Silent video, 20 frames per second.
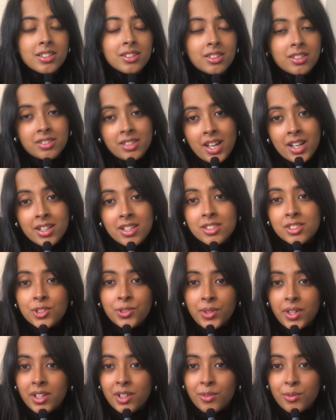Design is
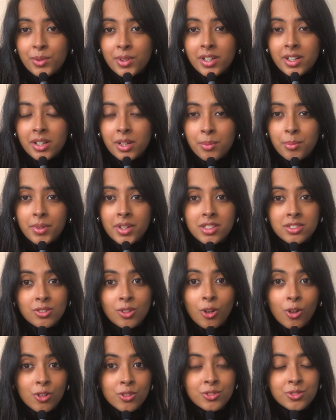creative work, but it's
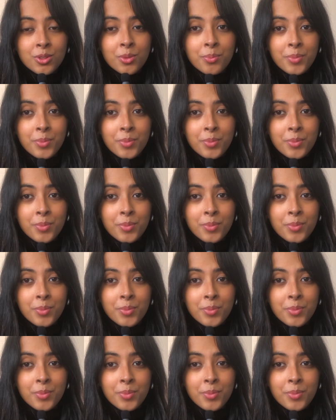also